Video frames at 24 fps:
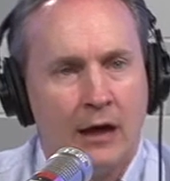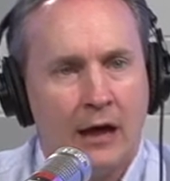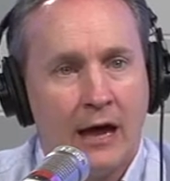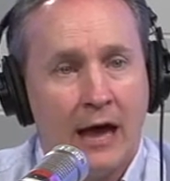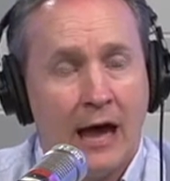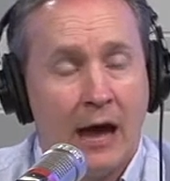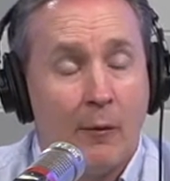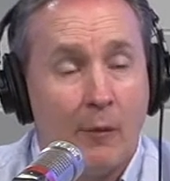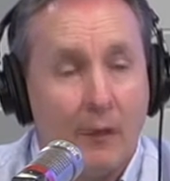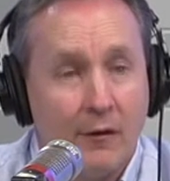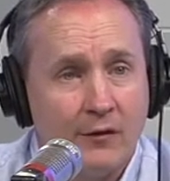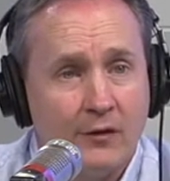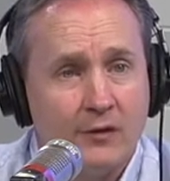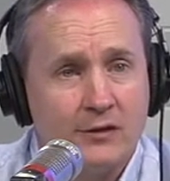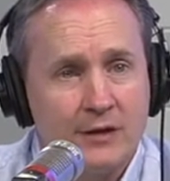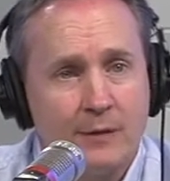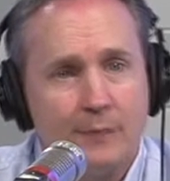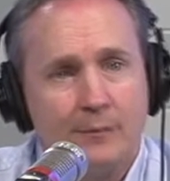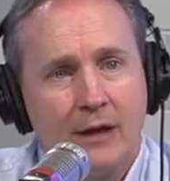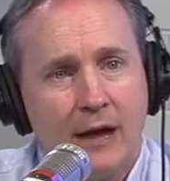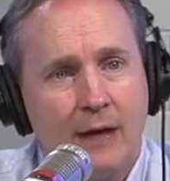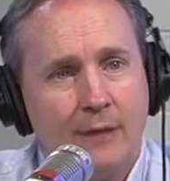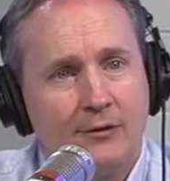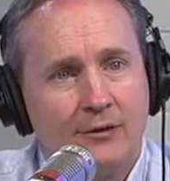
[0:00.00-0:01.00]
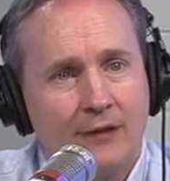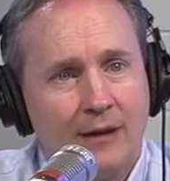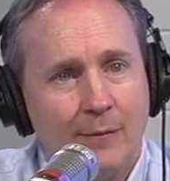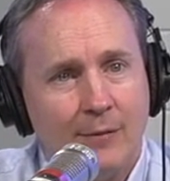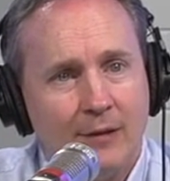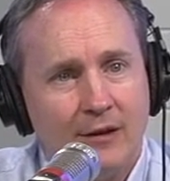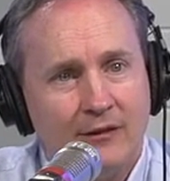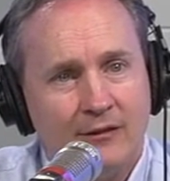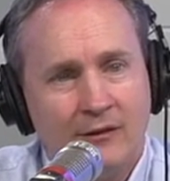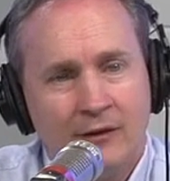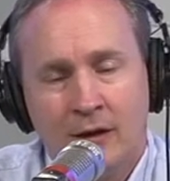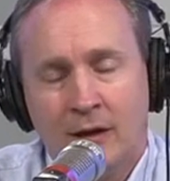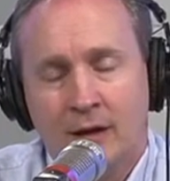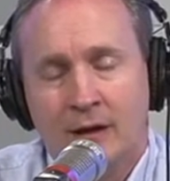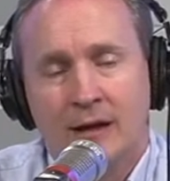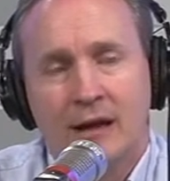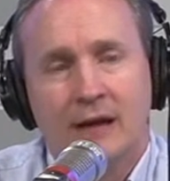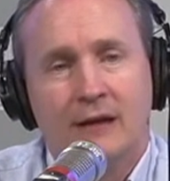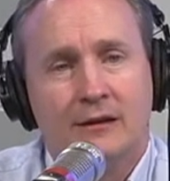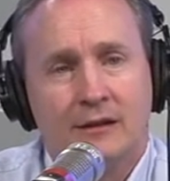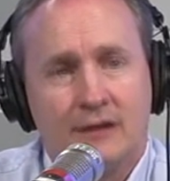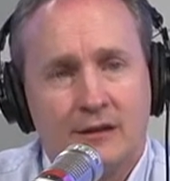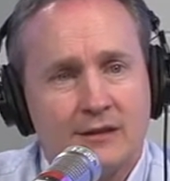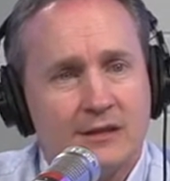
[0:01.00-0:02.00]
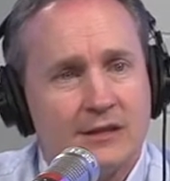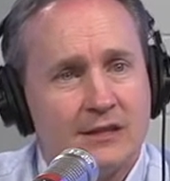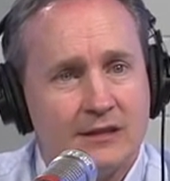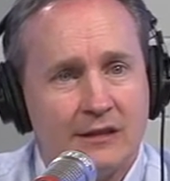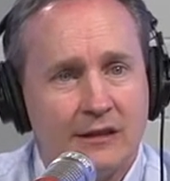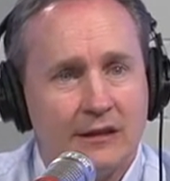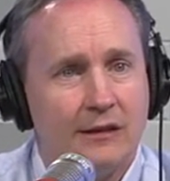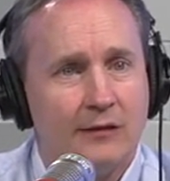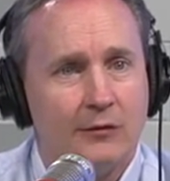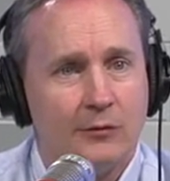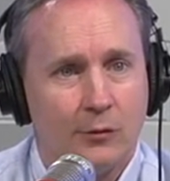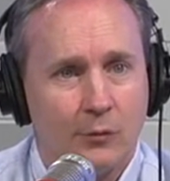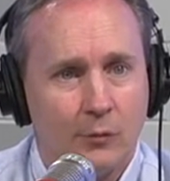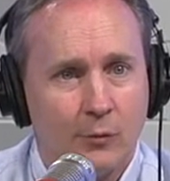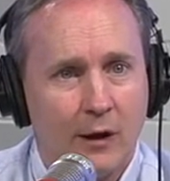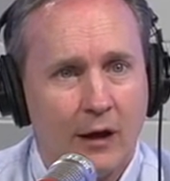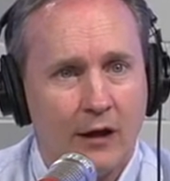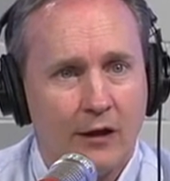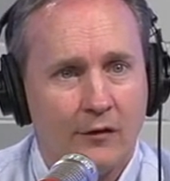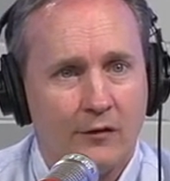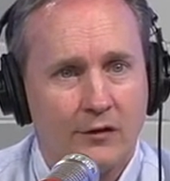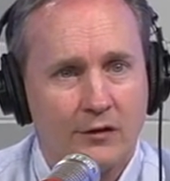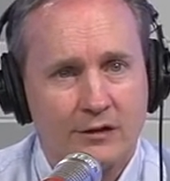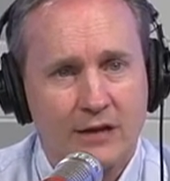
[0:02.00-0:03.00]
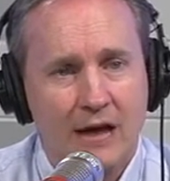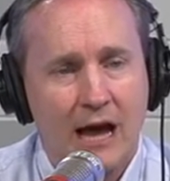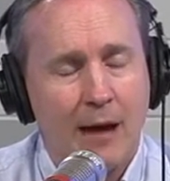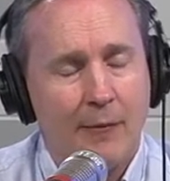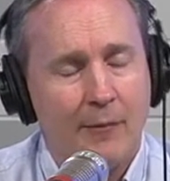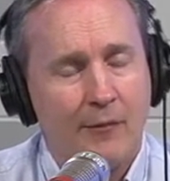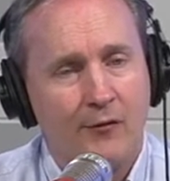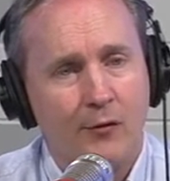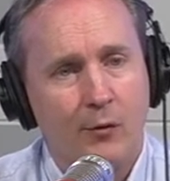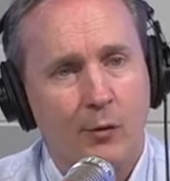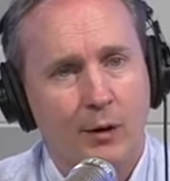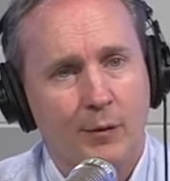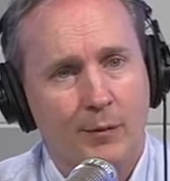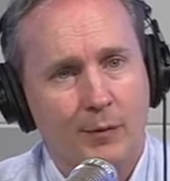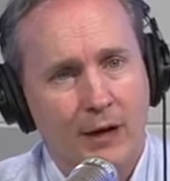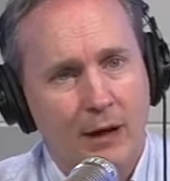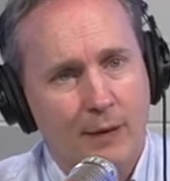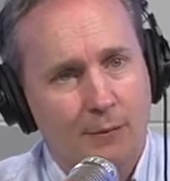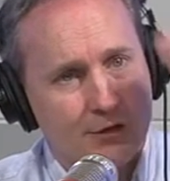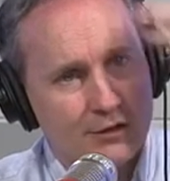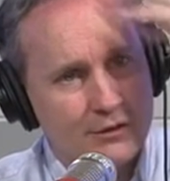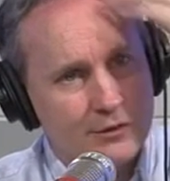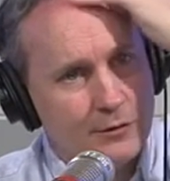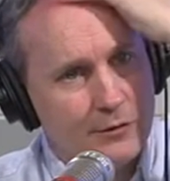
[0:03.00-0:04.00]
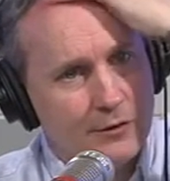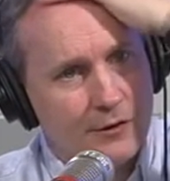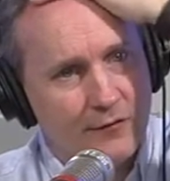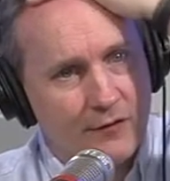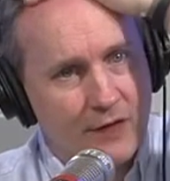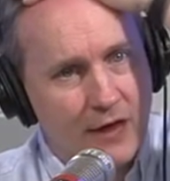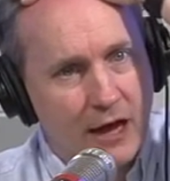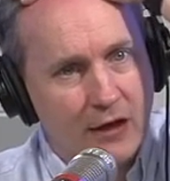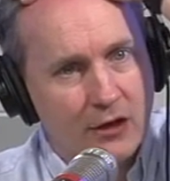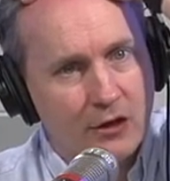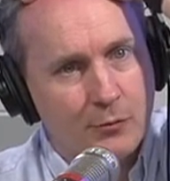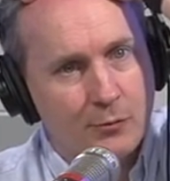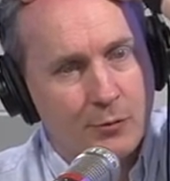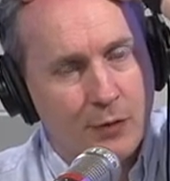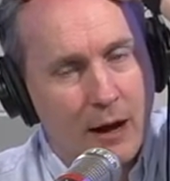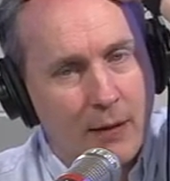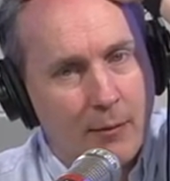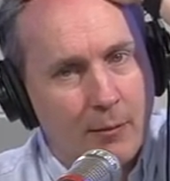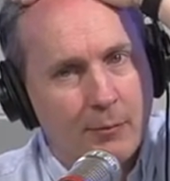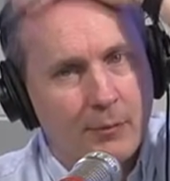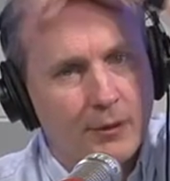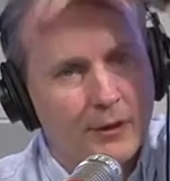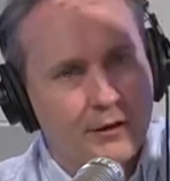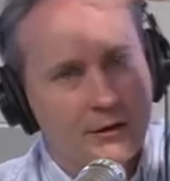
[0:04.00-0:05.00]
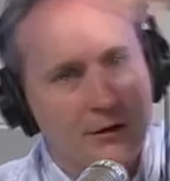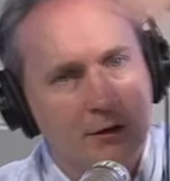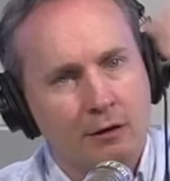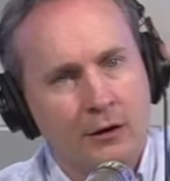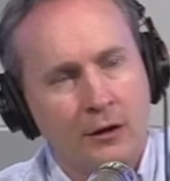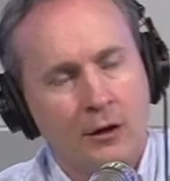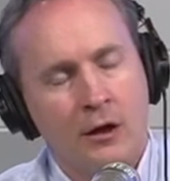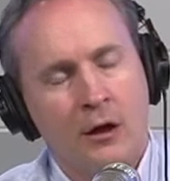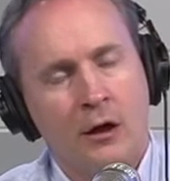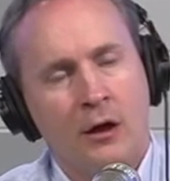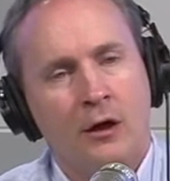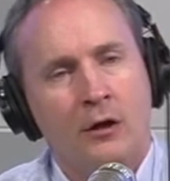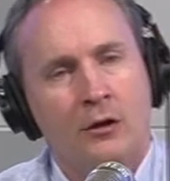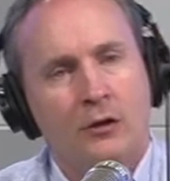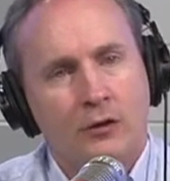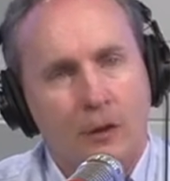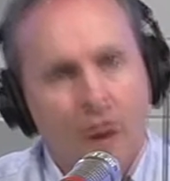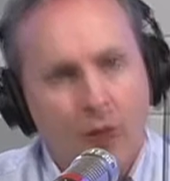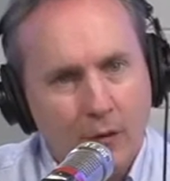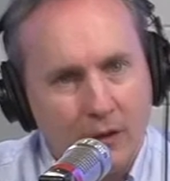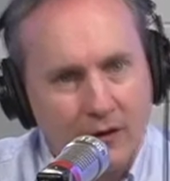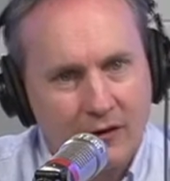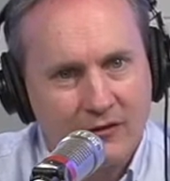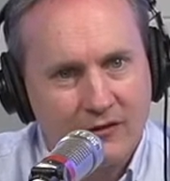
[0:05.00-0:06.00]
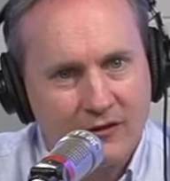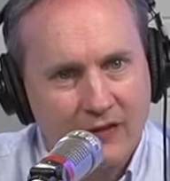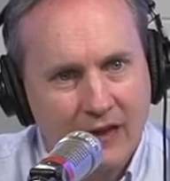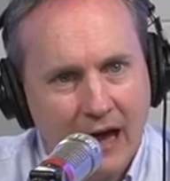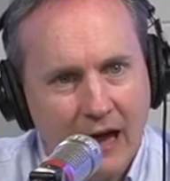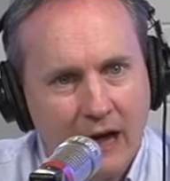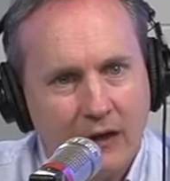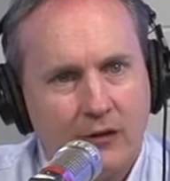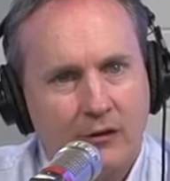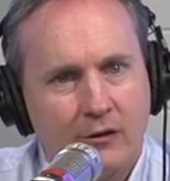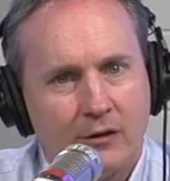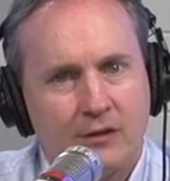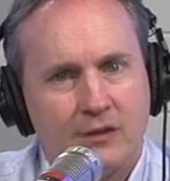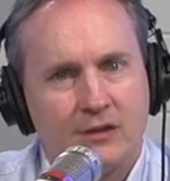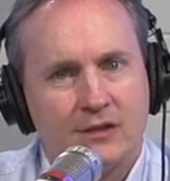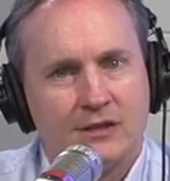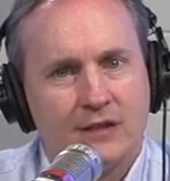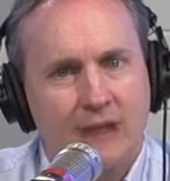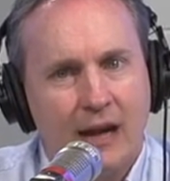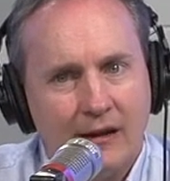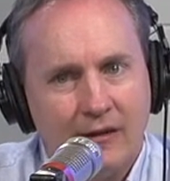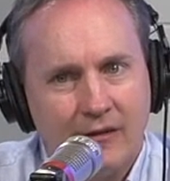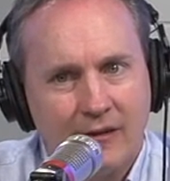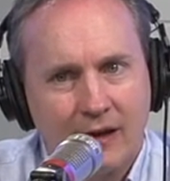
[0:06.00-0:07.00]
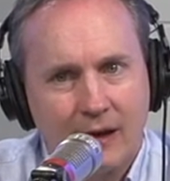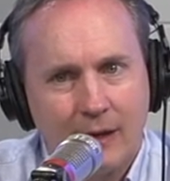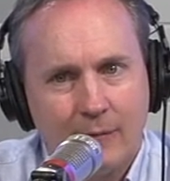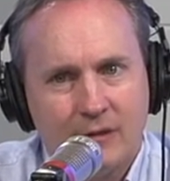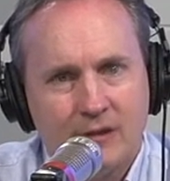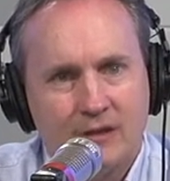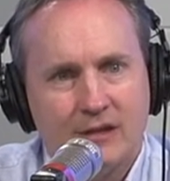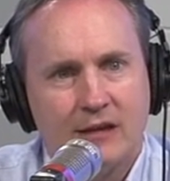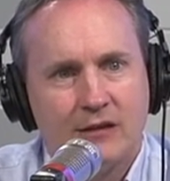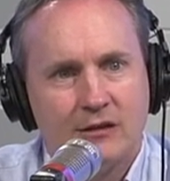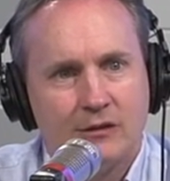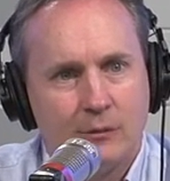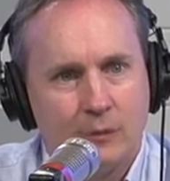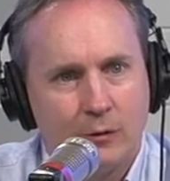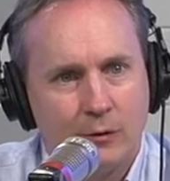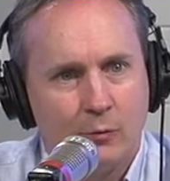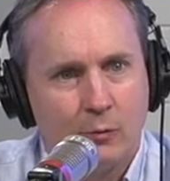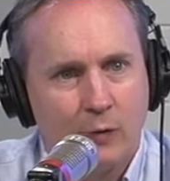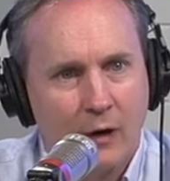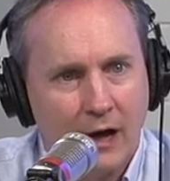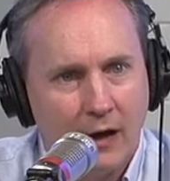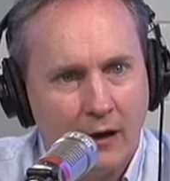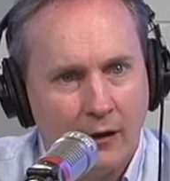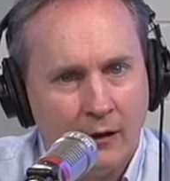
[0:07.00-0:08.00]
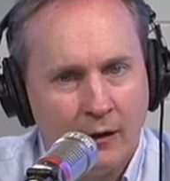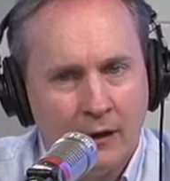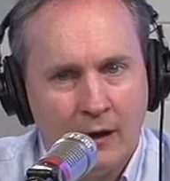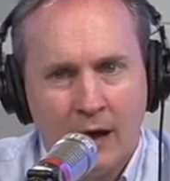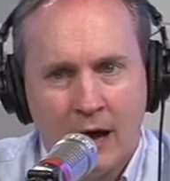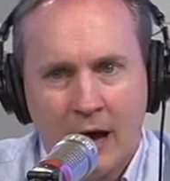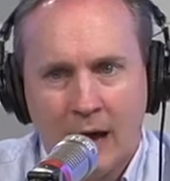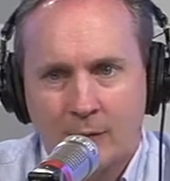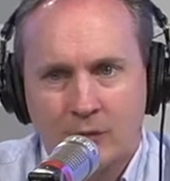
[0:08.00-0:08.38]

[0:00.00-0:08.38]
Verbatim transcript: Uh, however, sometimes companies can consistently do it well over time. If you want to become a student of that, you probably could notice that. You could study the companies that do it well.